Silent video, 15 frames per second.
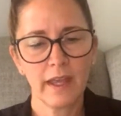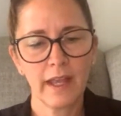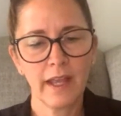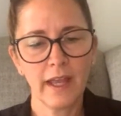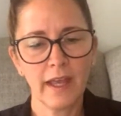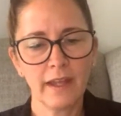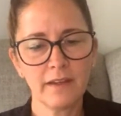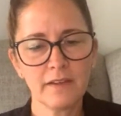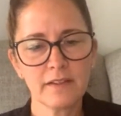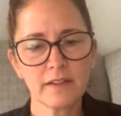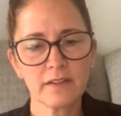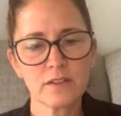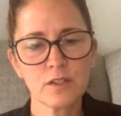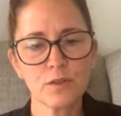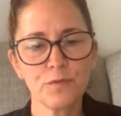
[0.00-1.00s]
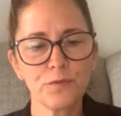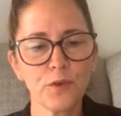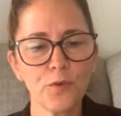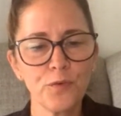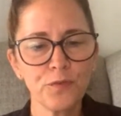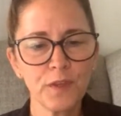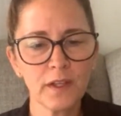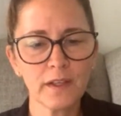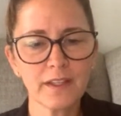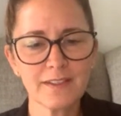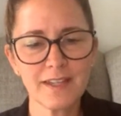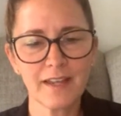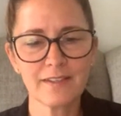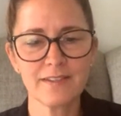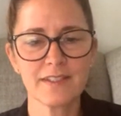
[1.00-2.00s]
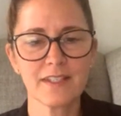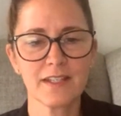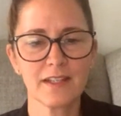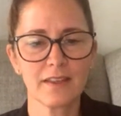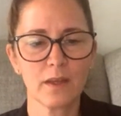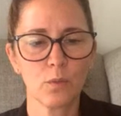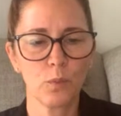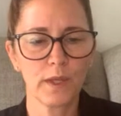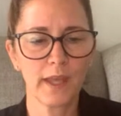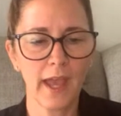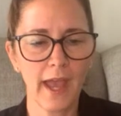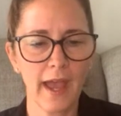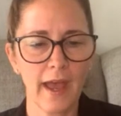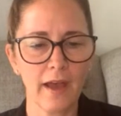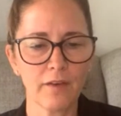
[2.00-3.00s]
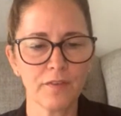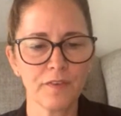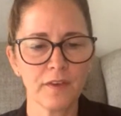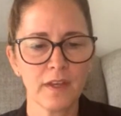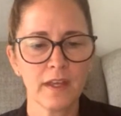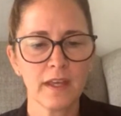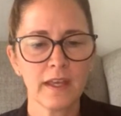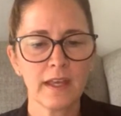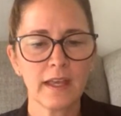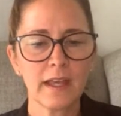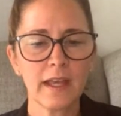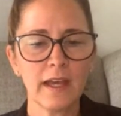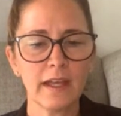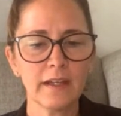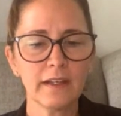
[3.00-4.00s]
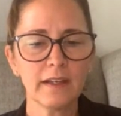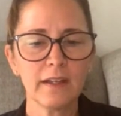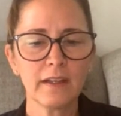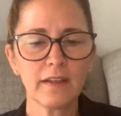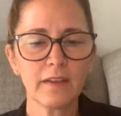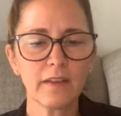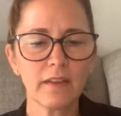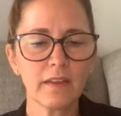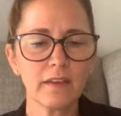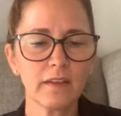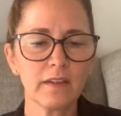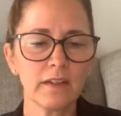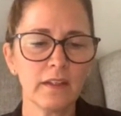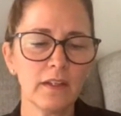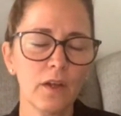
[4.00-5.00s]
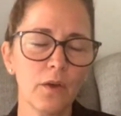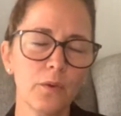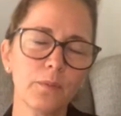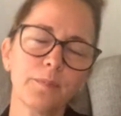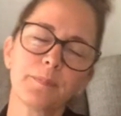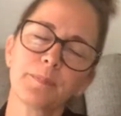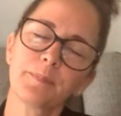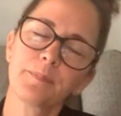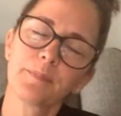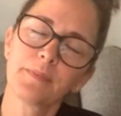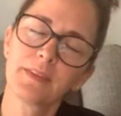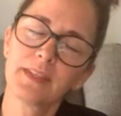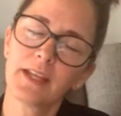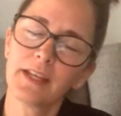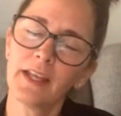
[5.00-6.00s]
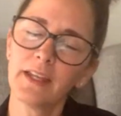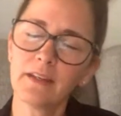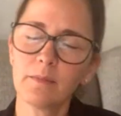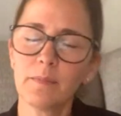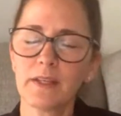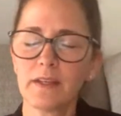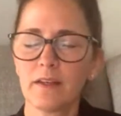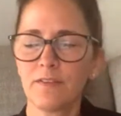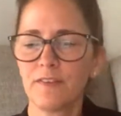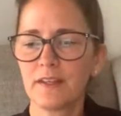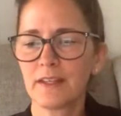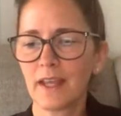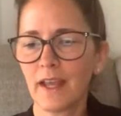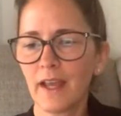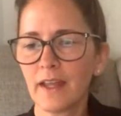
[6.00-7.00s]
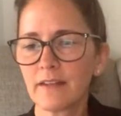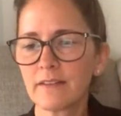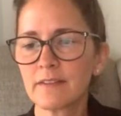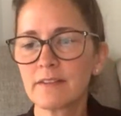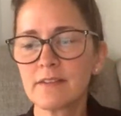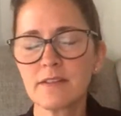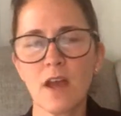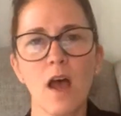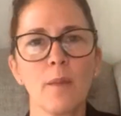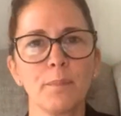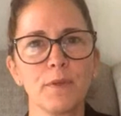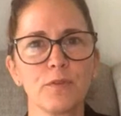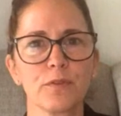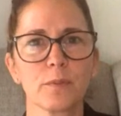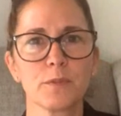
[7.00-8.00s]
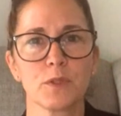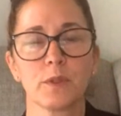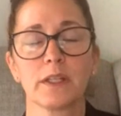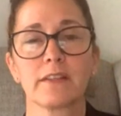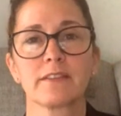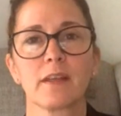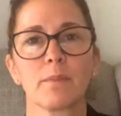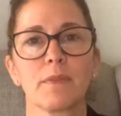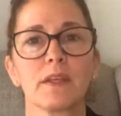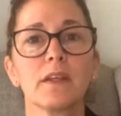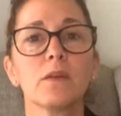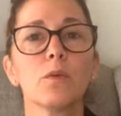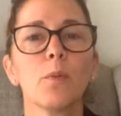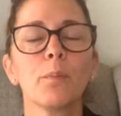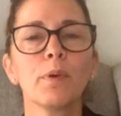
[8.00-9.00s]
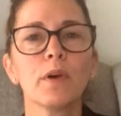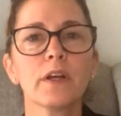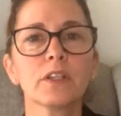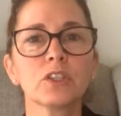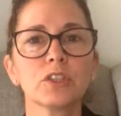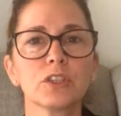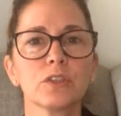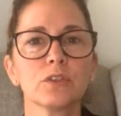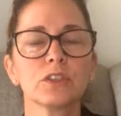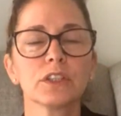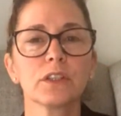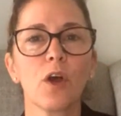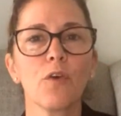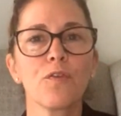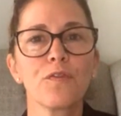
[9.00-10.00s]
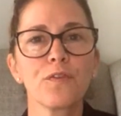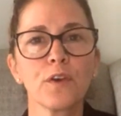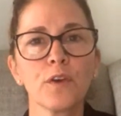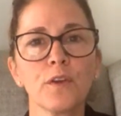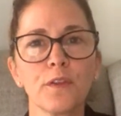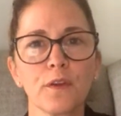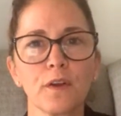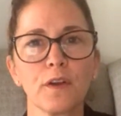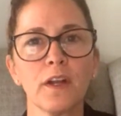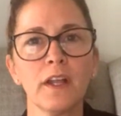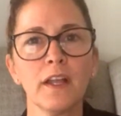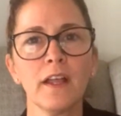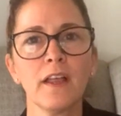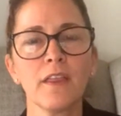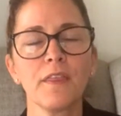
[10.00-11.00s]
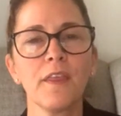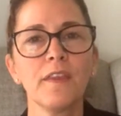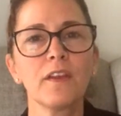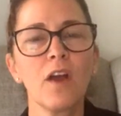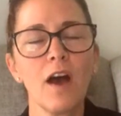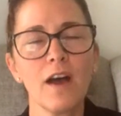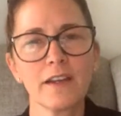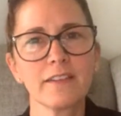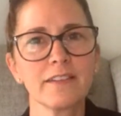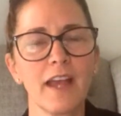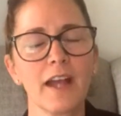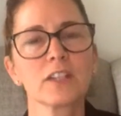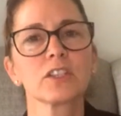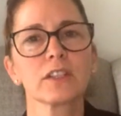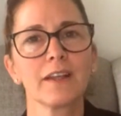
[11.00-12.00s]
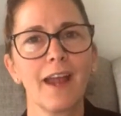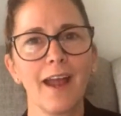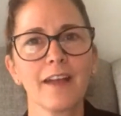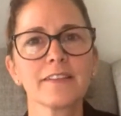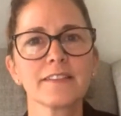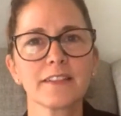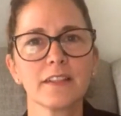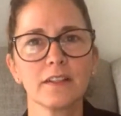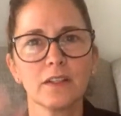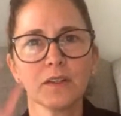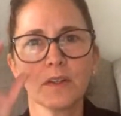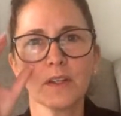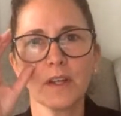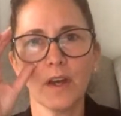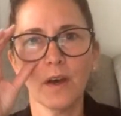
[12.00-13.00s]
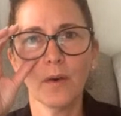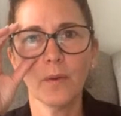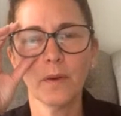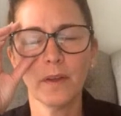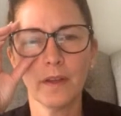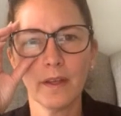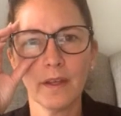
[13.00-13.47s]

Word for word: and to fulfill a destiny that we have. And, you know, the enemy, if he can't stop you from doing something, he will push you to go further than God is actually asking you to go.